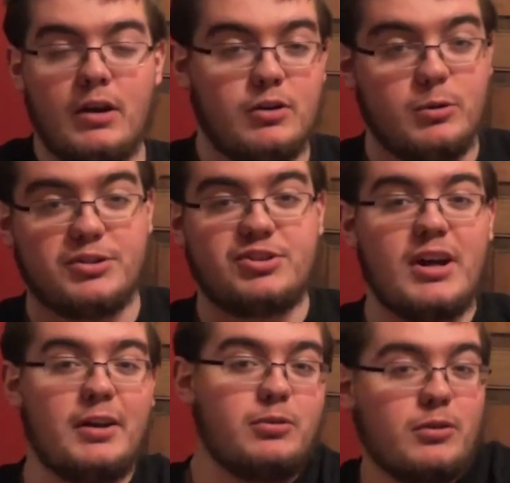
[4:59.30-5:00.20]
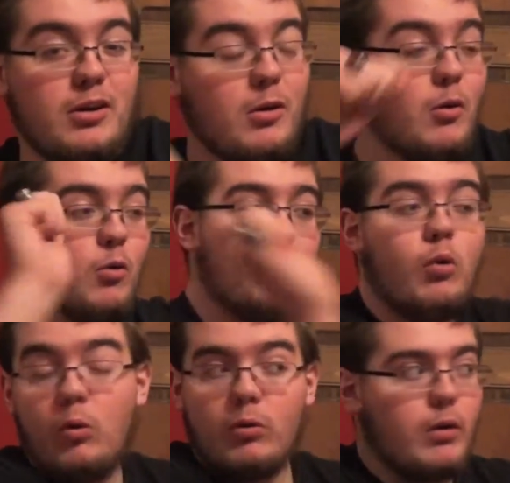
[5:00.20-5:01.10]
do a side throw,
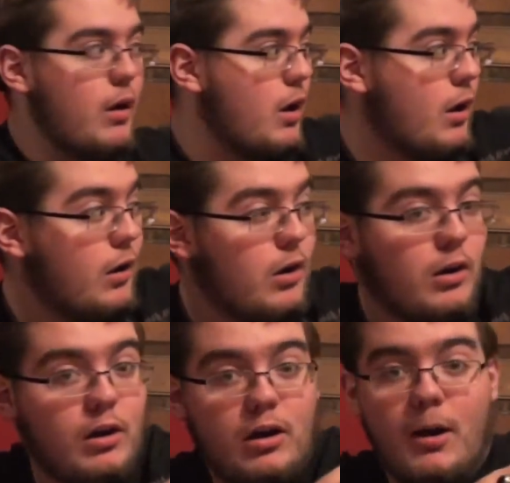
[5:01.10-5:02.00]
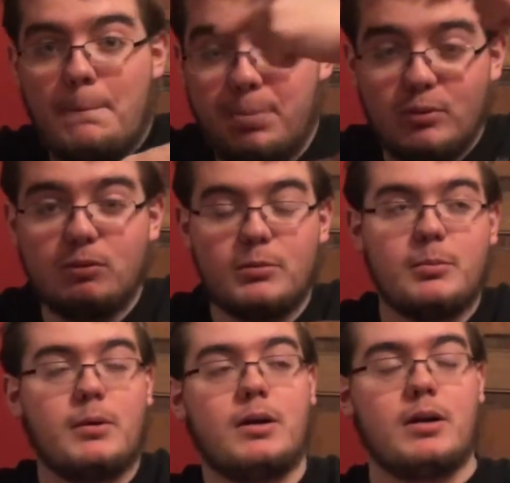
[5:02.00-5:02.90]
whoop, and boom.
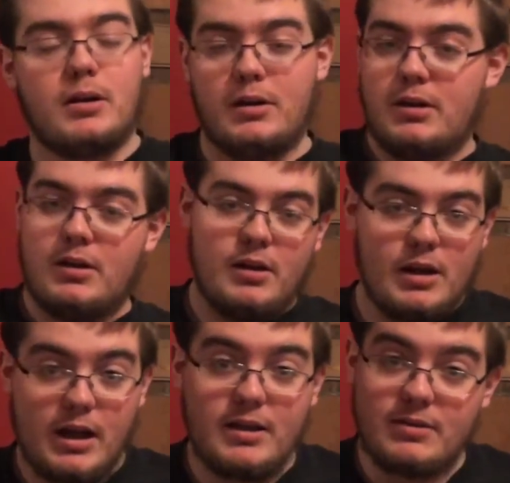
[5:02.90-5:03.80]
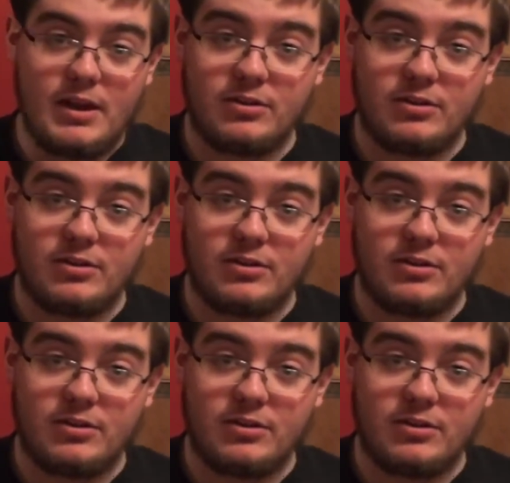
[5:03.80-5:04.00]
And they